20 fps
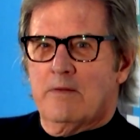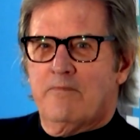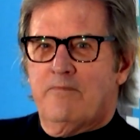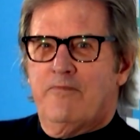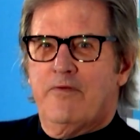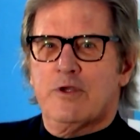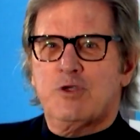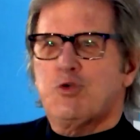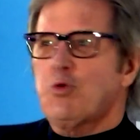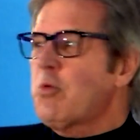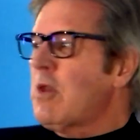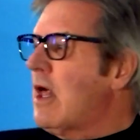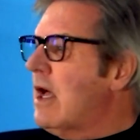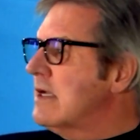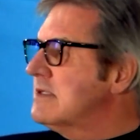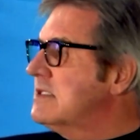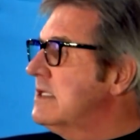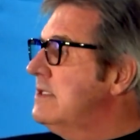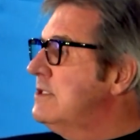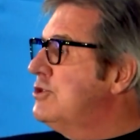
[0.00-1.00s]

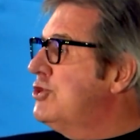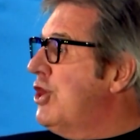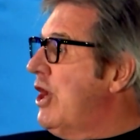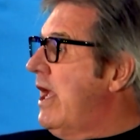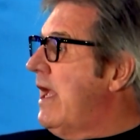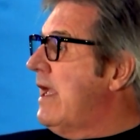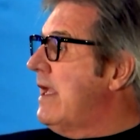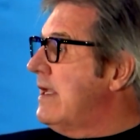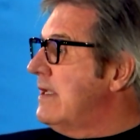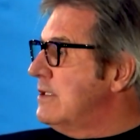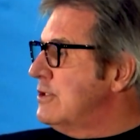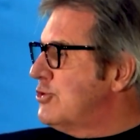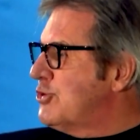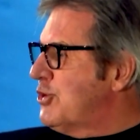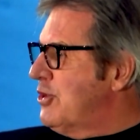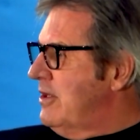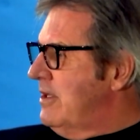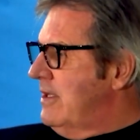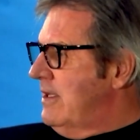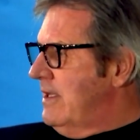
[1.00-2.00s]
Visualizing Change.
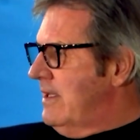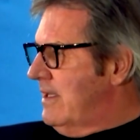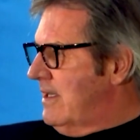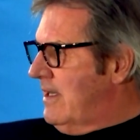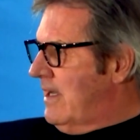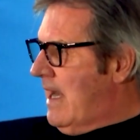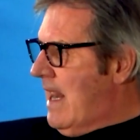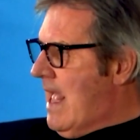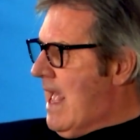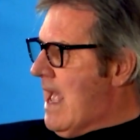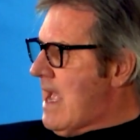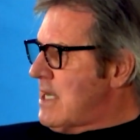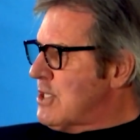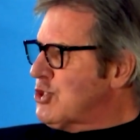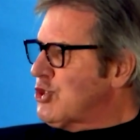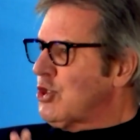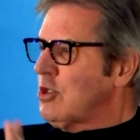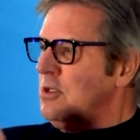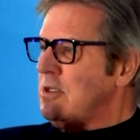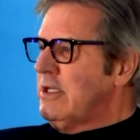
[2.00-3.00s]
And it
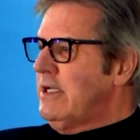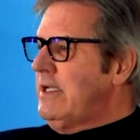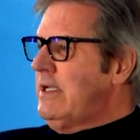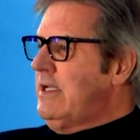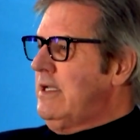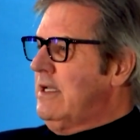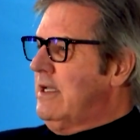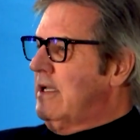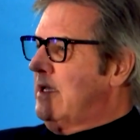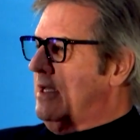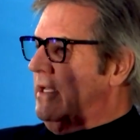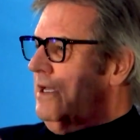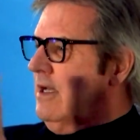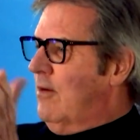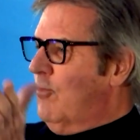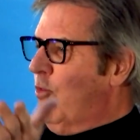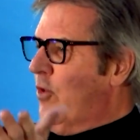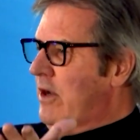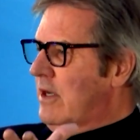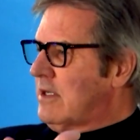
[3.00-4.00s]
actually,
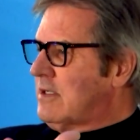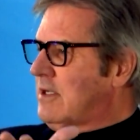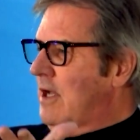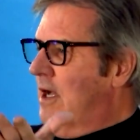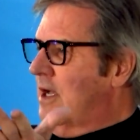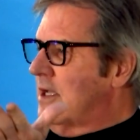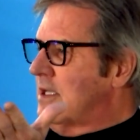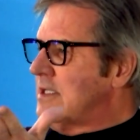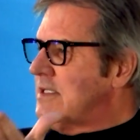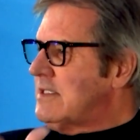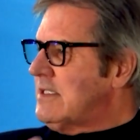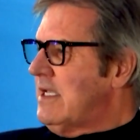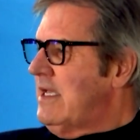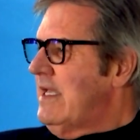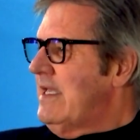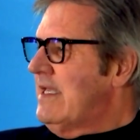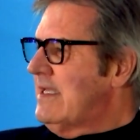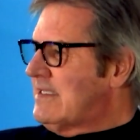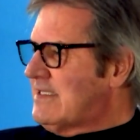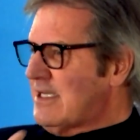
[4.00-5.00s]
what it does
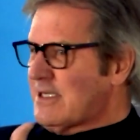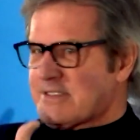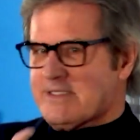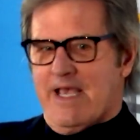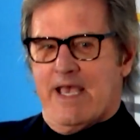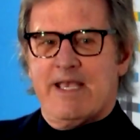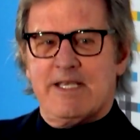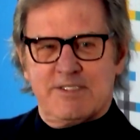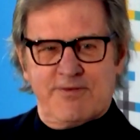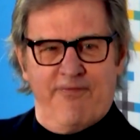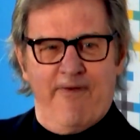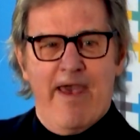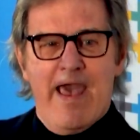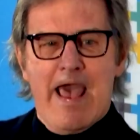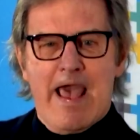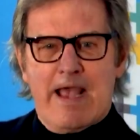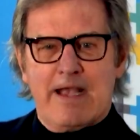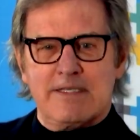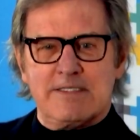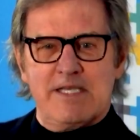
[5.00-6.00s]
is it takes
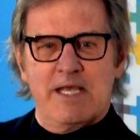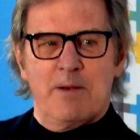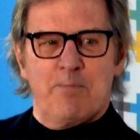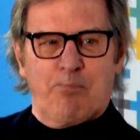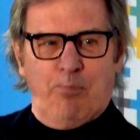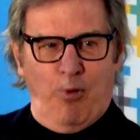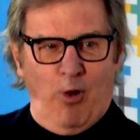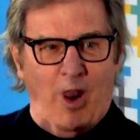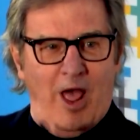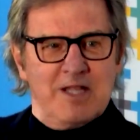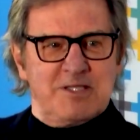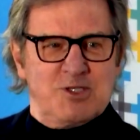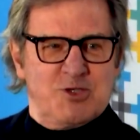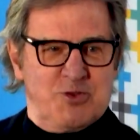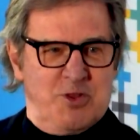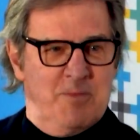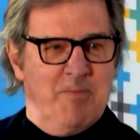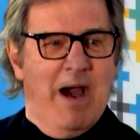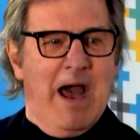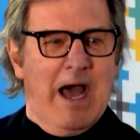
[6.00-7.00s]
facts and plots
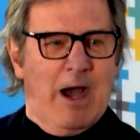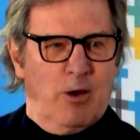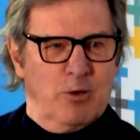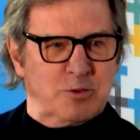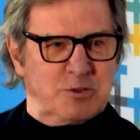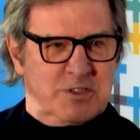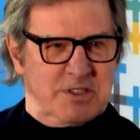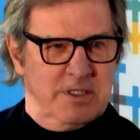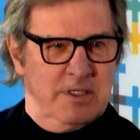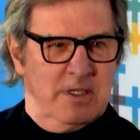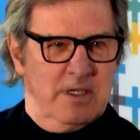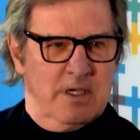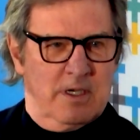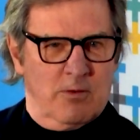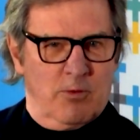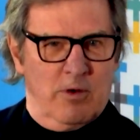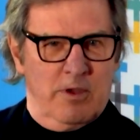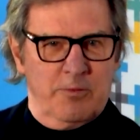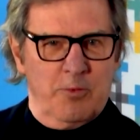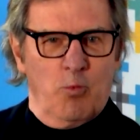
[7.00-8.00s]
them out
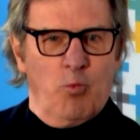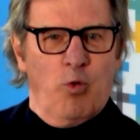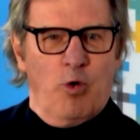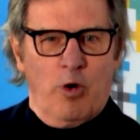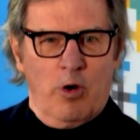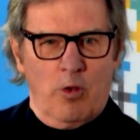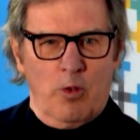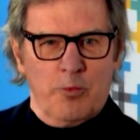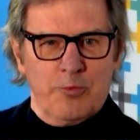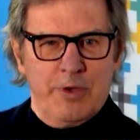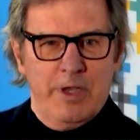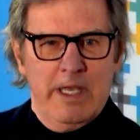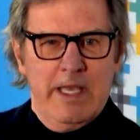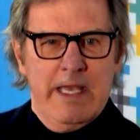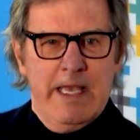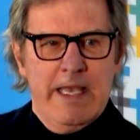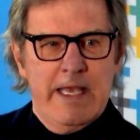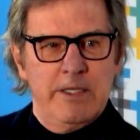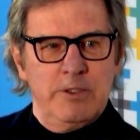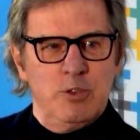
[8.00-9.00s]
around the world.
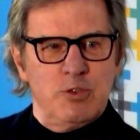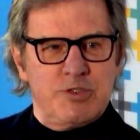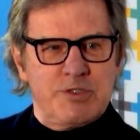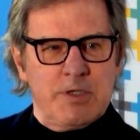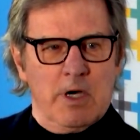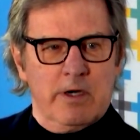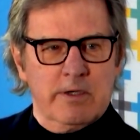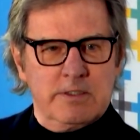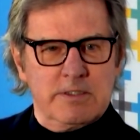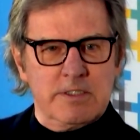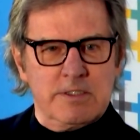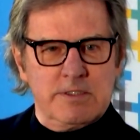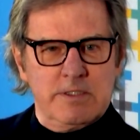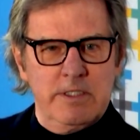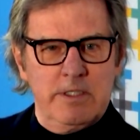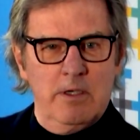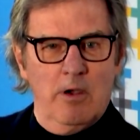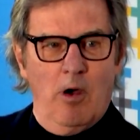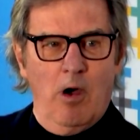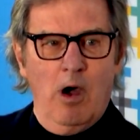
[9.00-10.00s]
And you start to
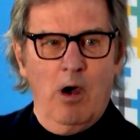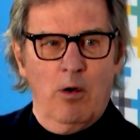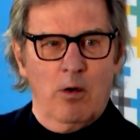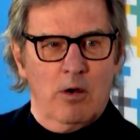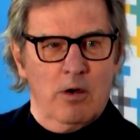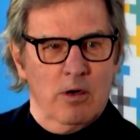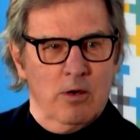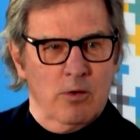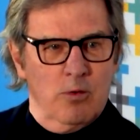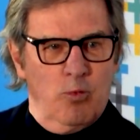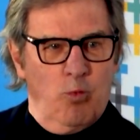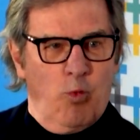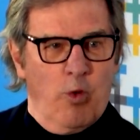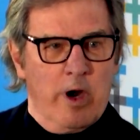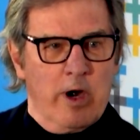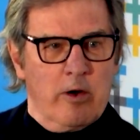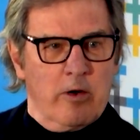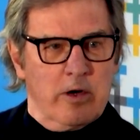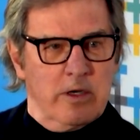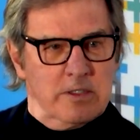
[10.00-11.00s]
see,
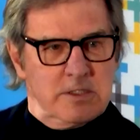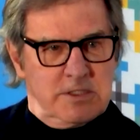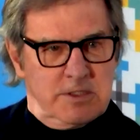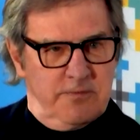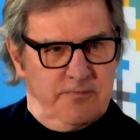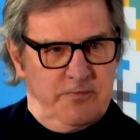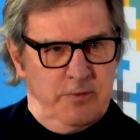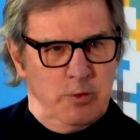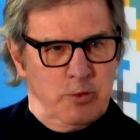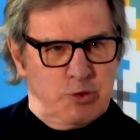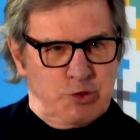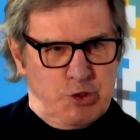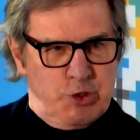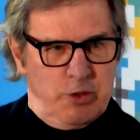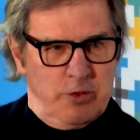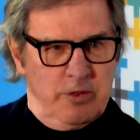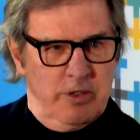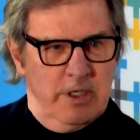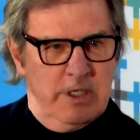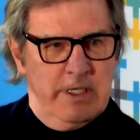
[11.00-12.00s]
where is the
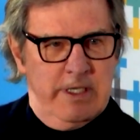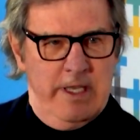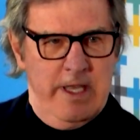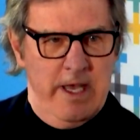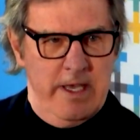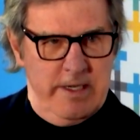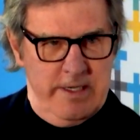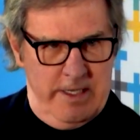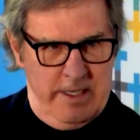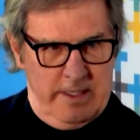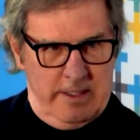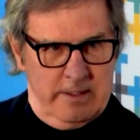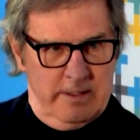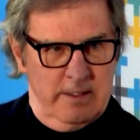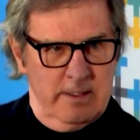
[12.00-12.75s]
future heading?